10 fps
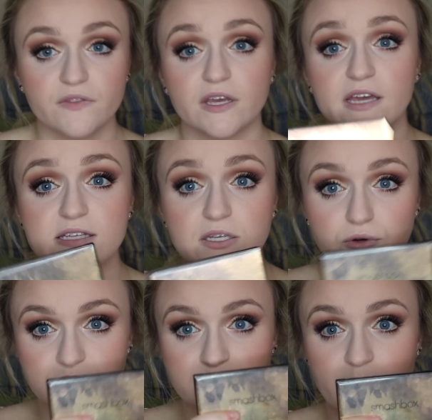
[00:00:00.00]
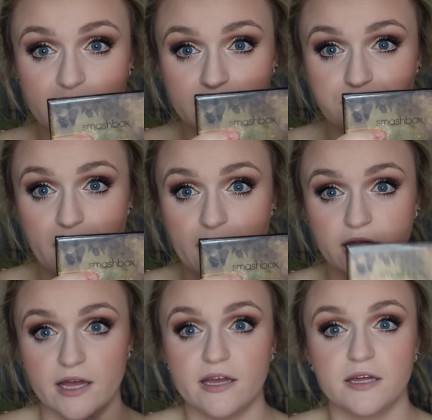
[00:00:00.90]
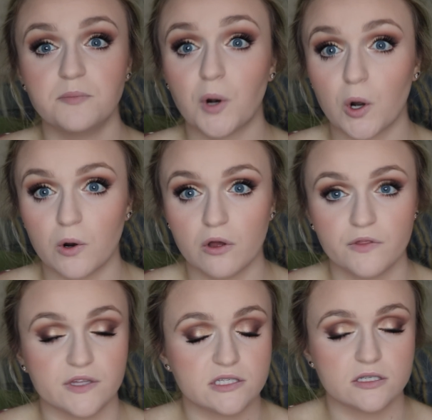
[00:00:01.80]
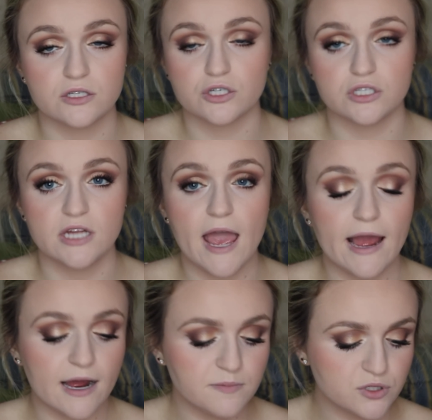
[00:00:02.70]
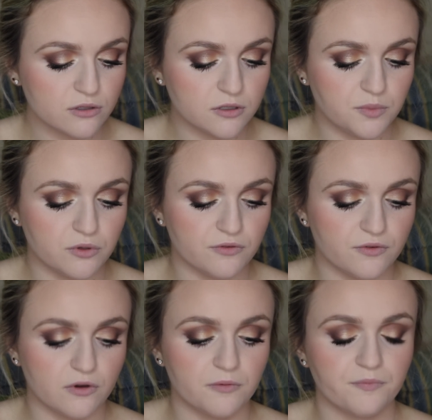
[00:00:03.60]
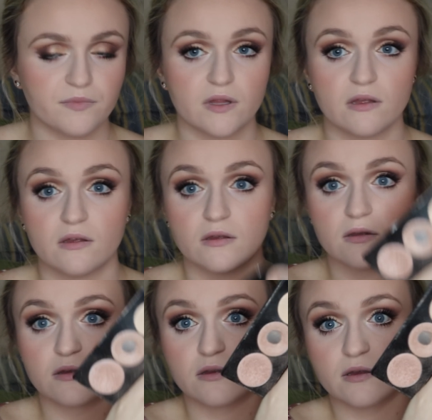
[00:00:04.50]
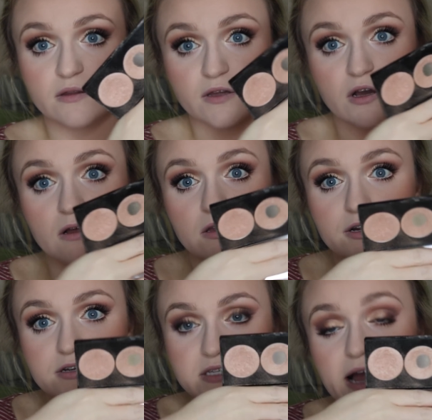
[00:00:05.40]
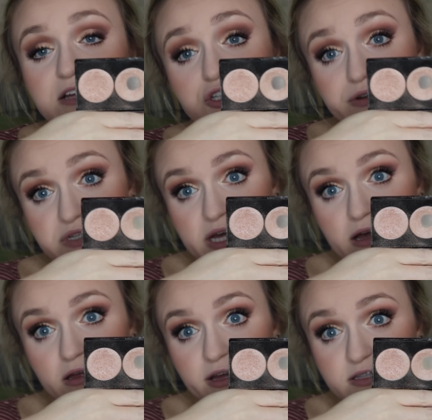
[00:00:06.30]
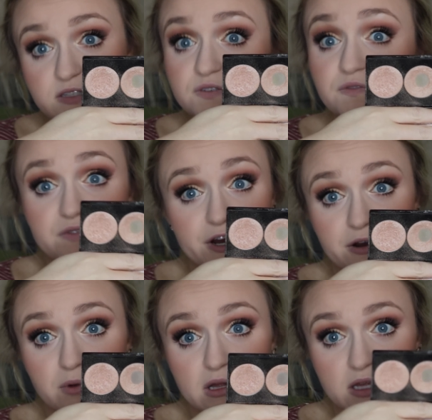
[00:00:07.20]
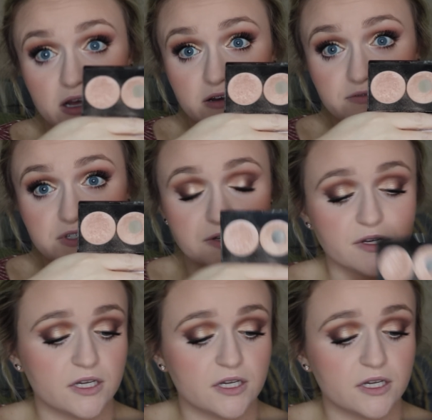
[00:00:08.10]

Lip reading: the Casey Holmes Spotlight palette in Pearl. This is just absolutely beautiful. The colors, as you can tell, it's very well loved.